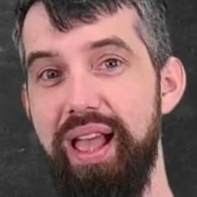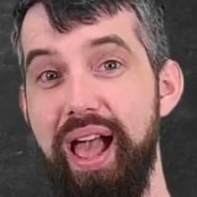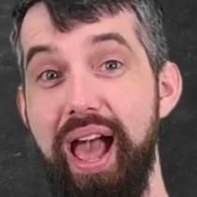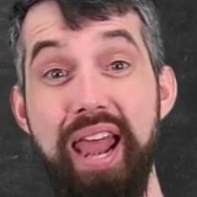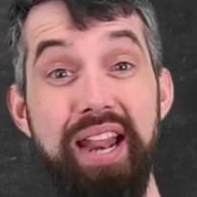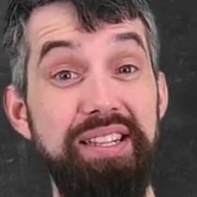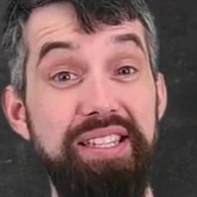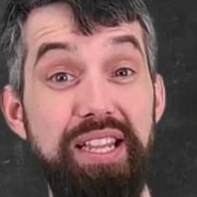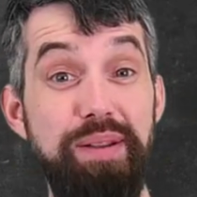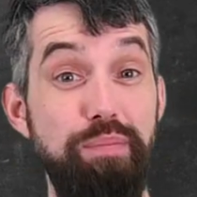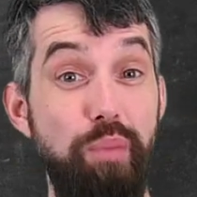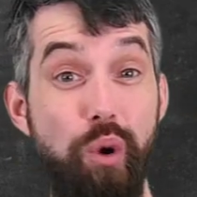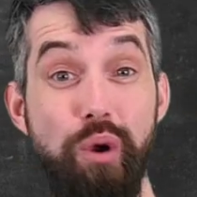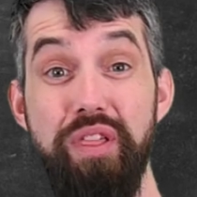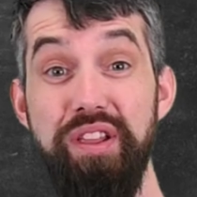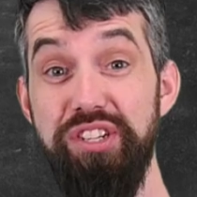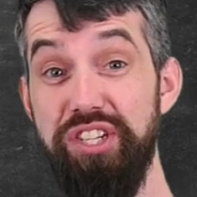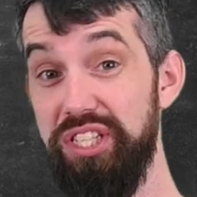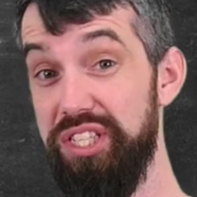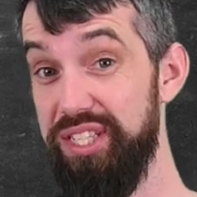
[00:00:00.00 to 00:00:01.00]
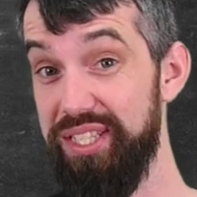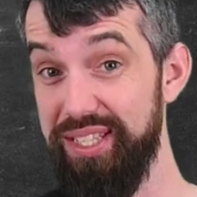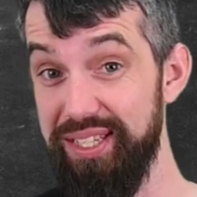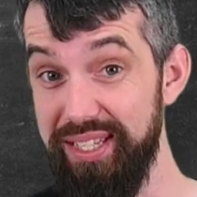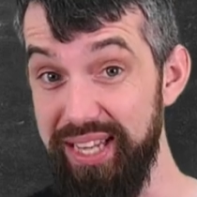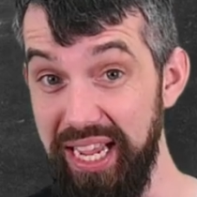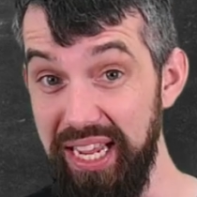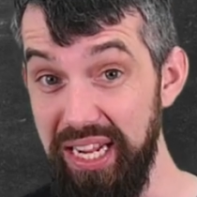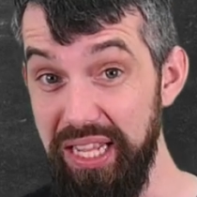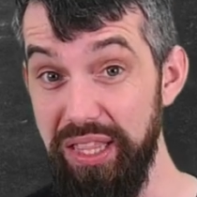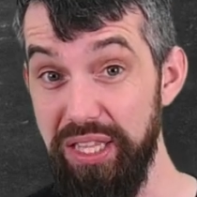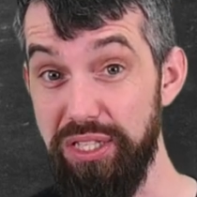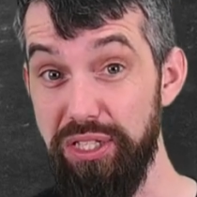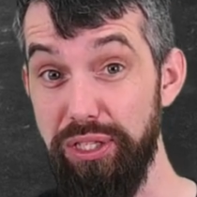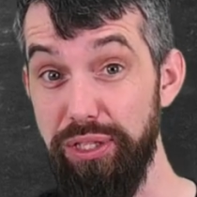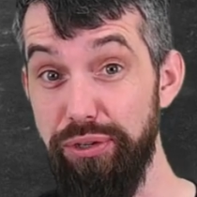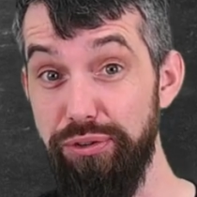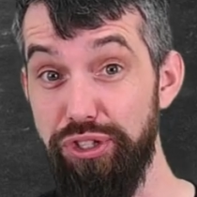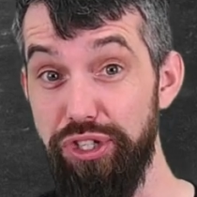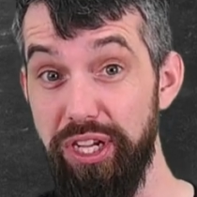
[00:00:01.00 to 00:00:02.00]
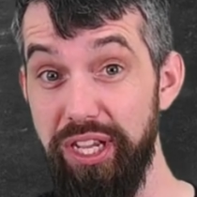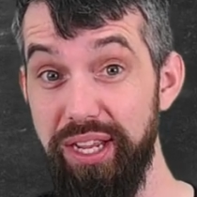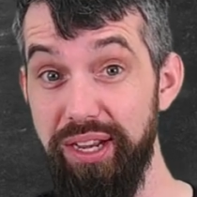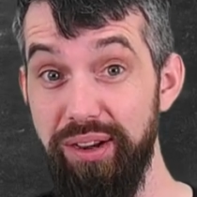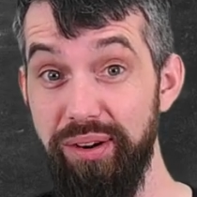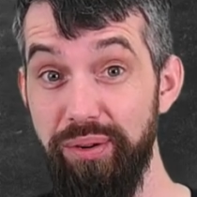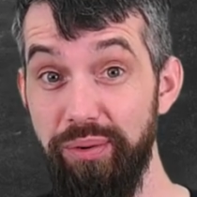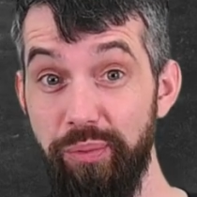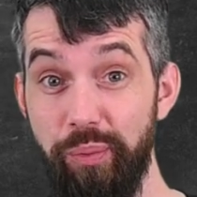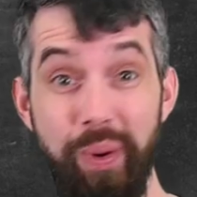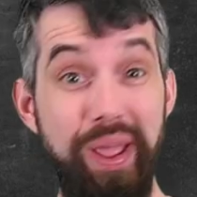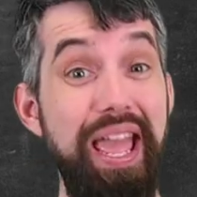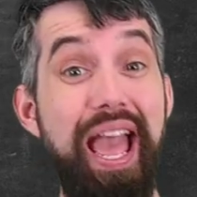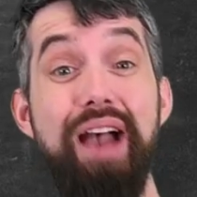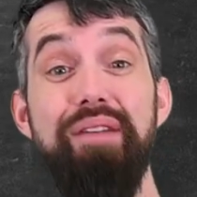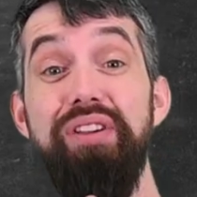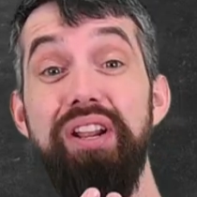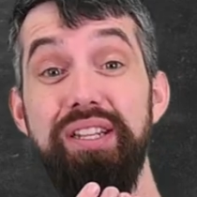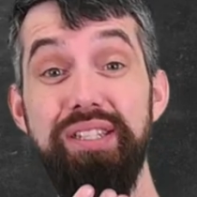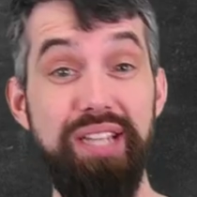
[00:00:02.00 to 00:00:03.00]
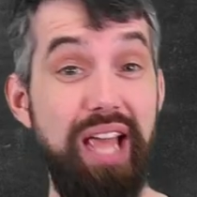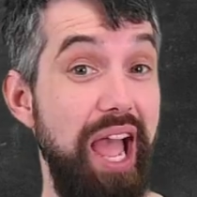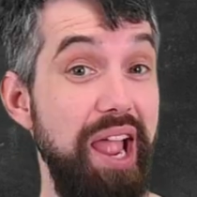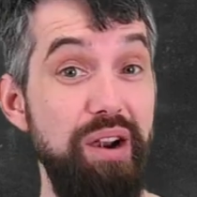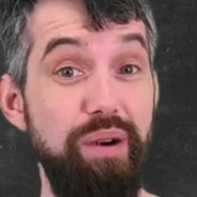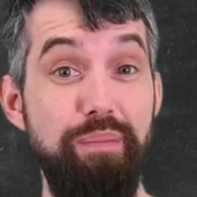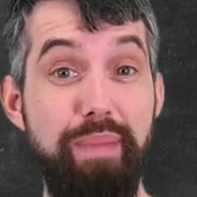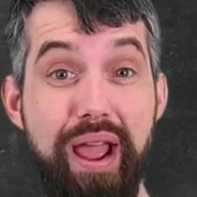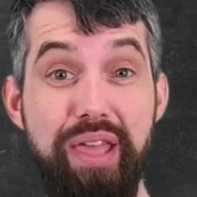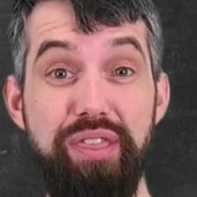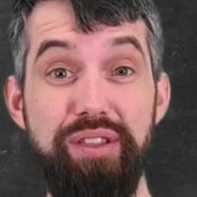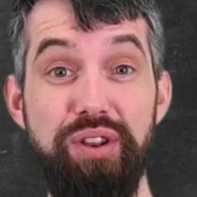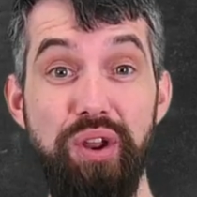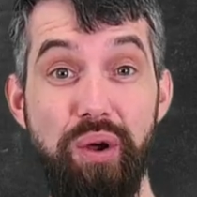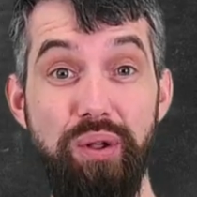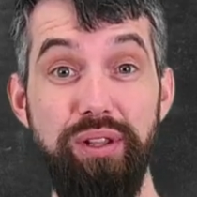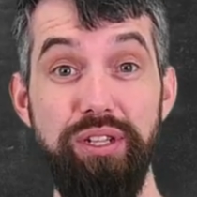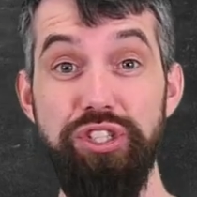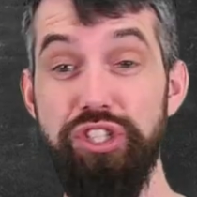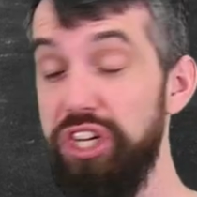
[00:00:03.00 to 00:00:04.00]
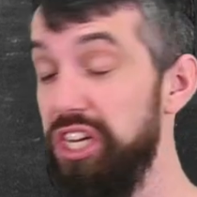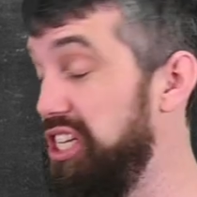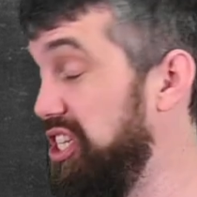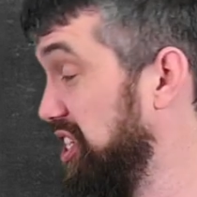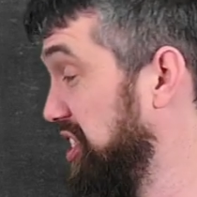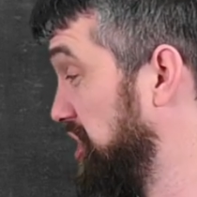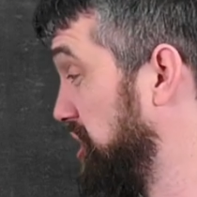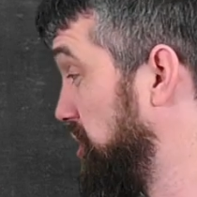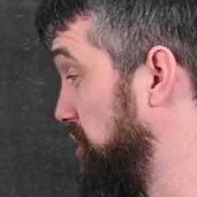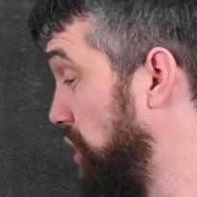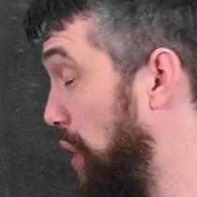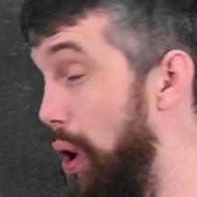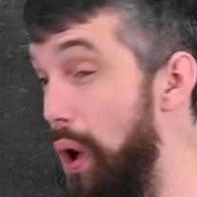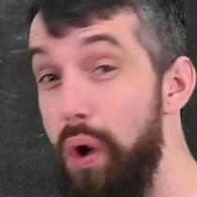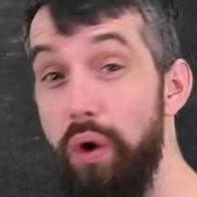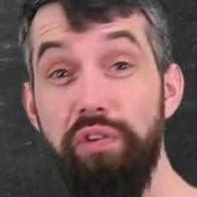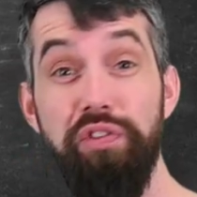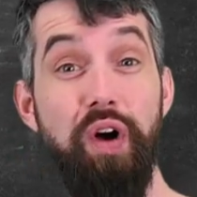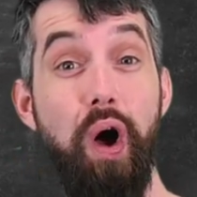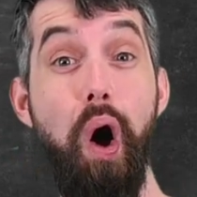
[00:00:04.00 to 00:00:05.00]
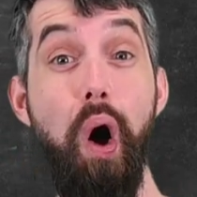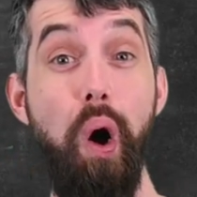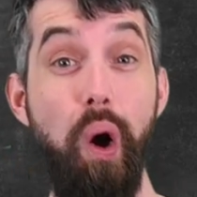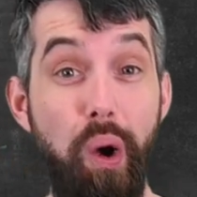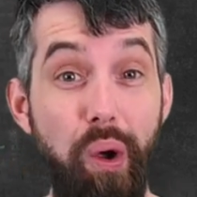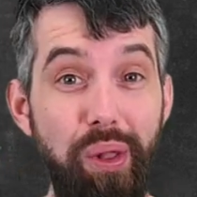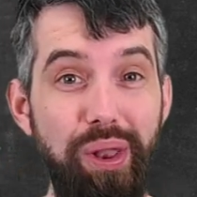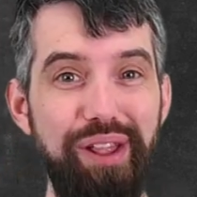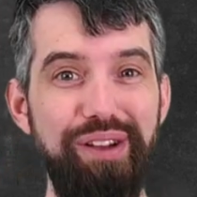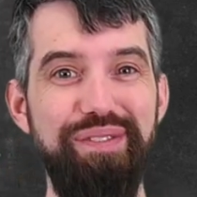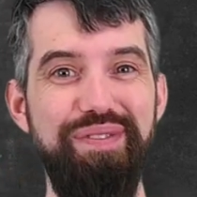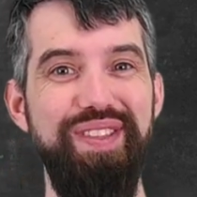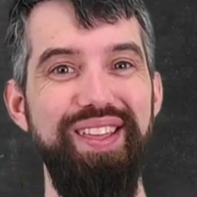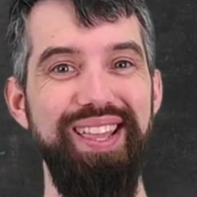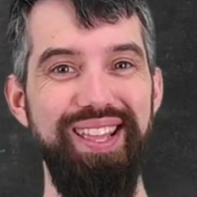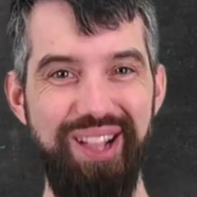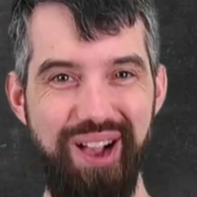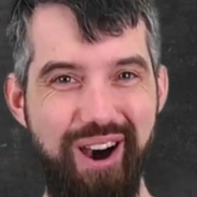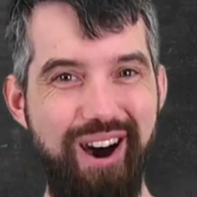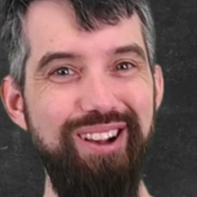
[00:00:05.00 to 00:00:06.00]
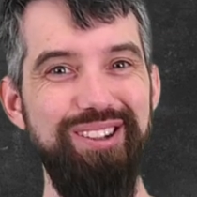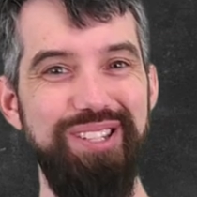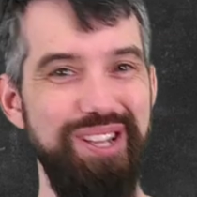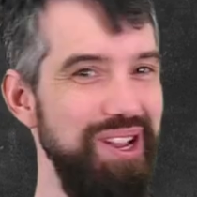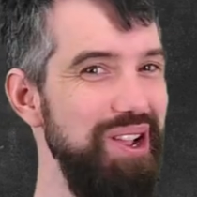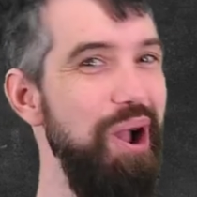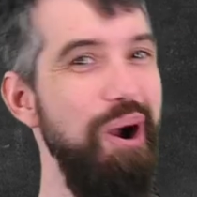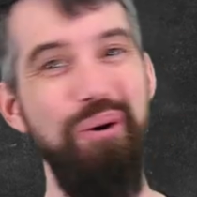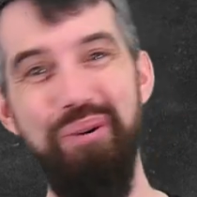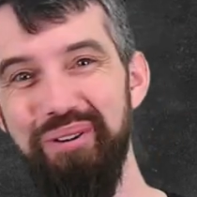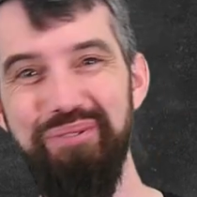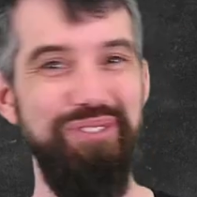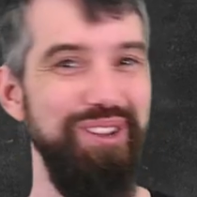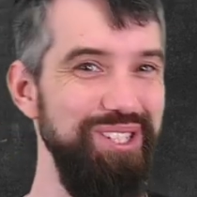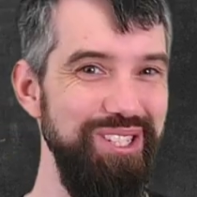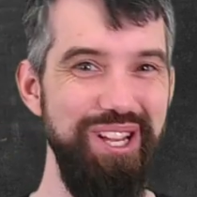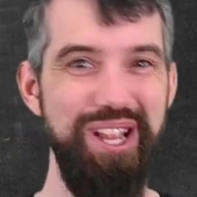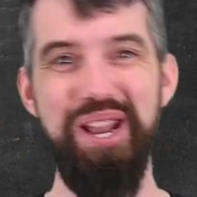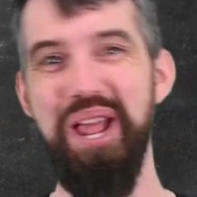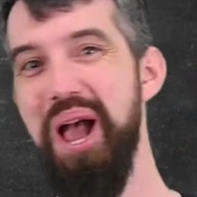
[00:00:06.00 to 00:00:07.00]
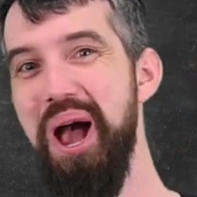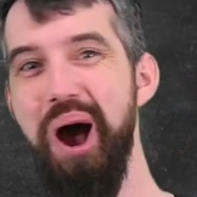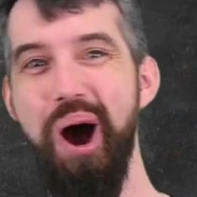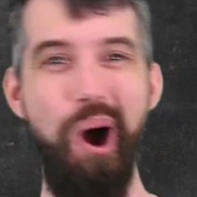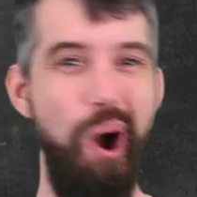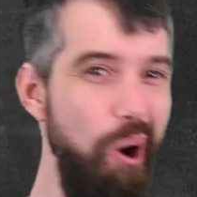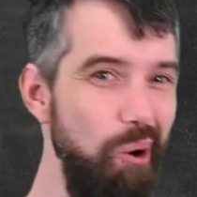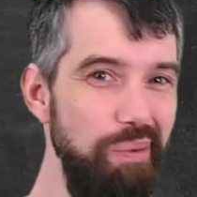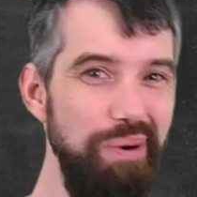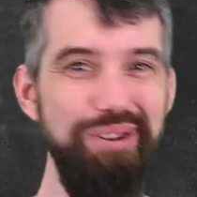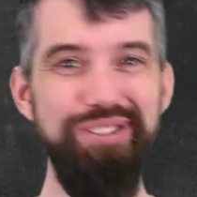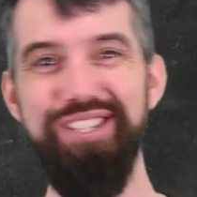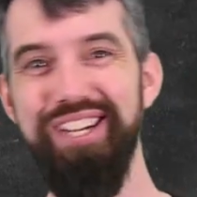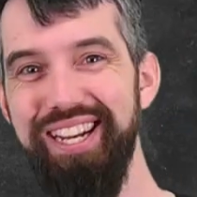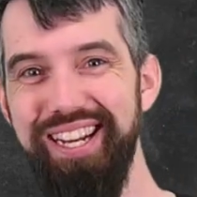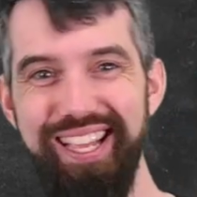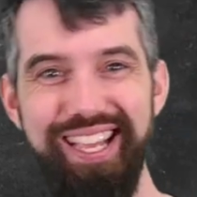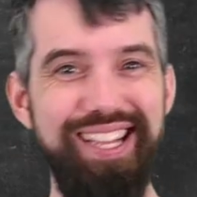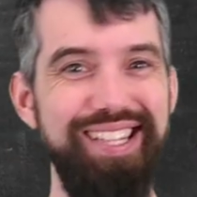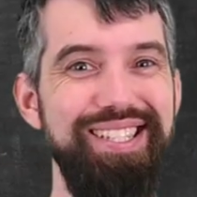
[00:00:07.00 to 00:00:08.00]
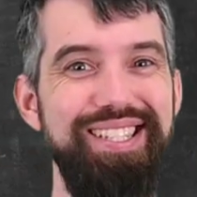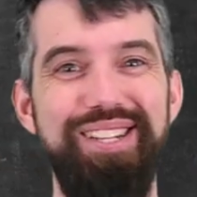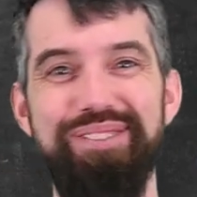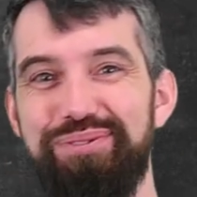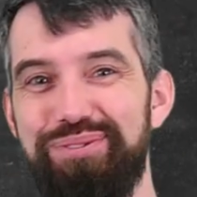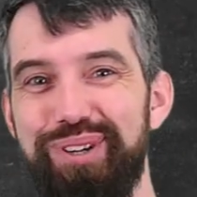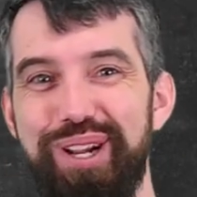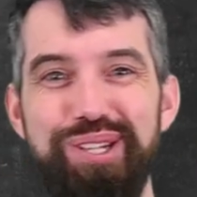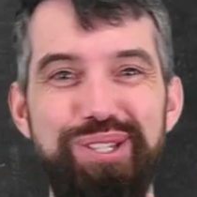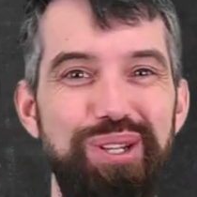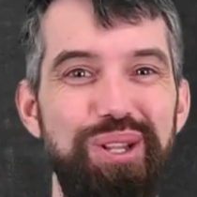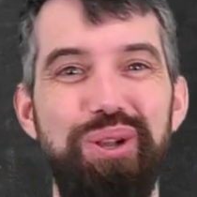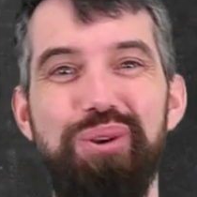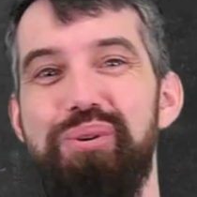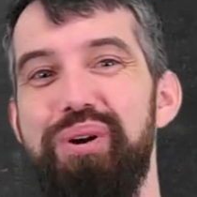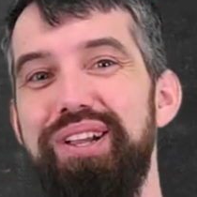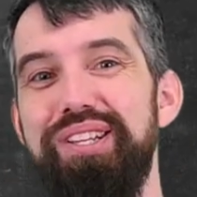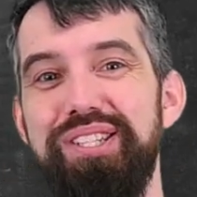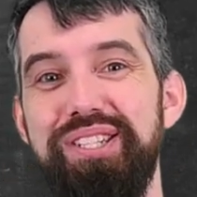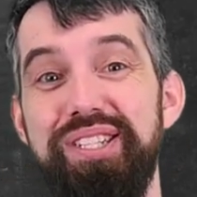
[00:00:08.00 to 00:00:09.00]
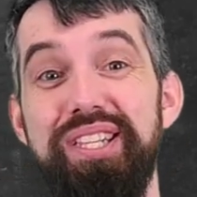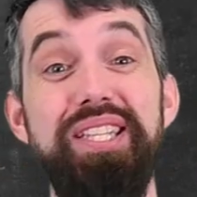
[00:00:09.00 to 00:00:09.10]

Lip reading: And indeed, more than just stating the solution, we have an entire methodology to solve all of the constant coefficient homogeneous differential equations.